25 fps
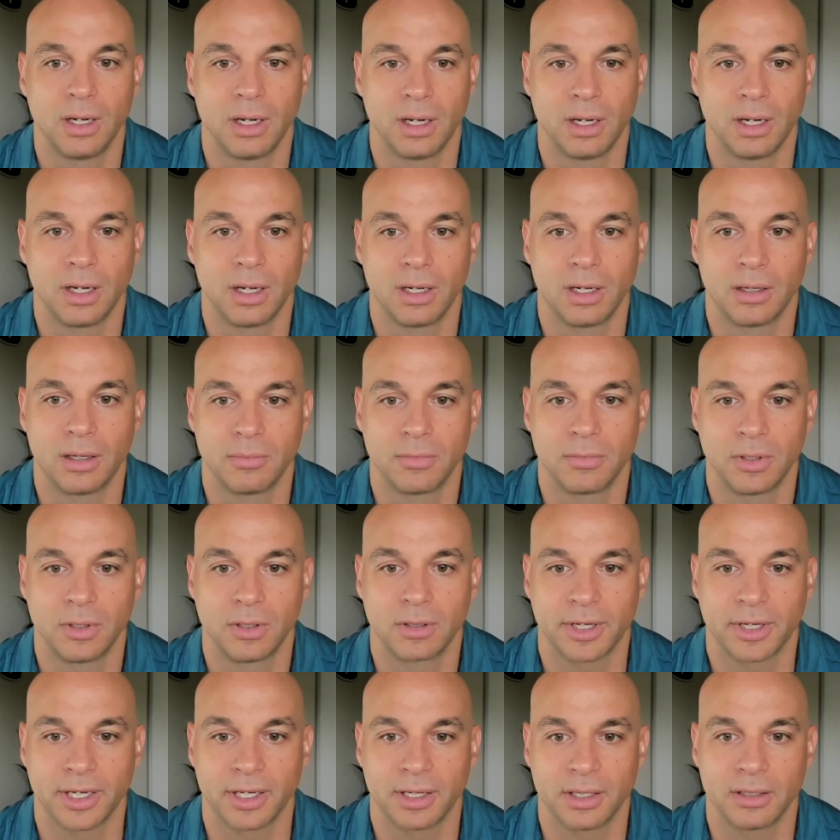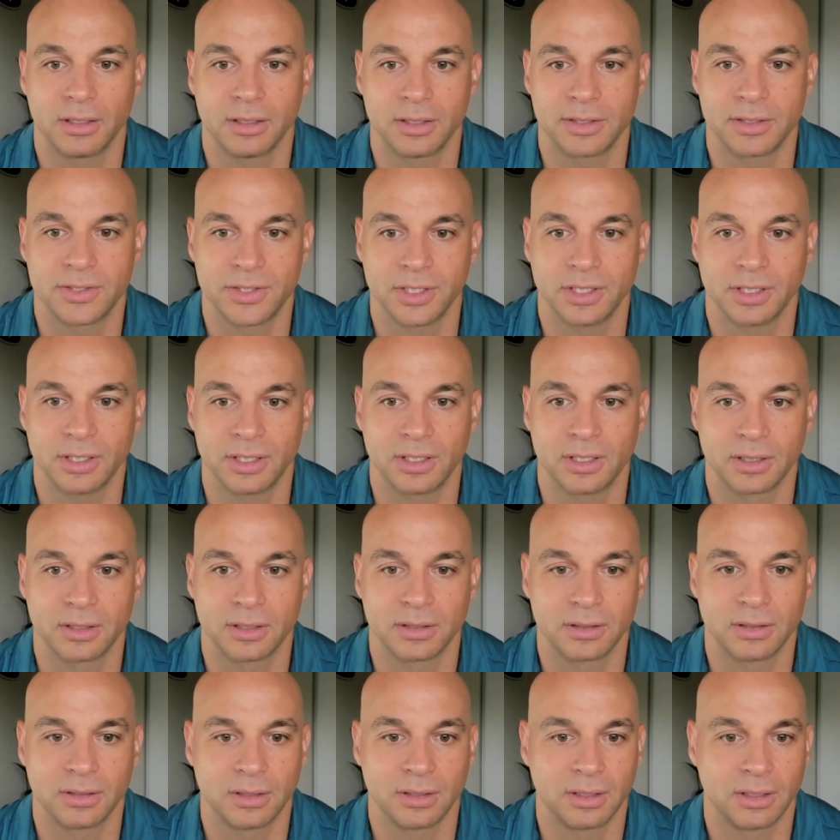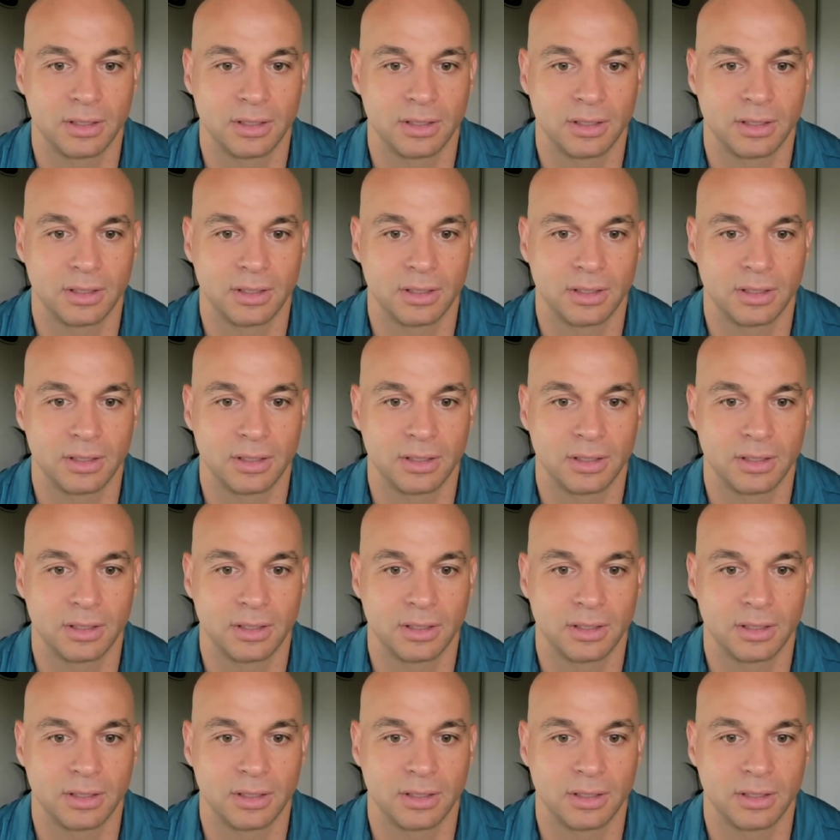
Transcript: Okay, let's see here.